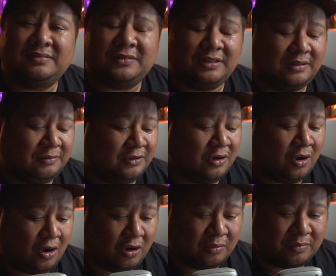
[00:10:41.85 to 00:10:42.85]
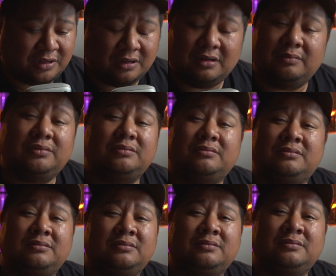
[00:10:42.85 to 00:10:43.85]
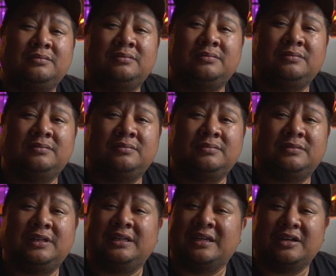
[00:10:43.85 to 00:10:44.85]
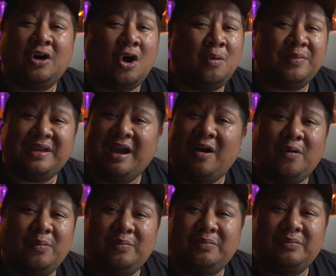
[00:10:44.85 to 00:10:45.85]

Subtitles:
He called me up. He didn't call me out.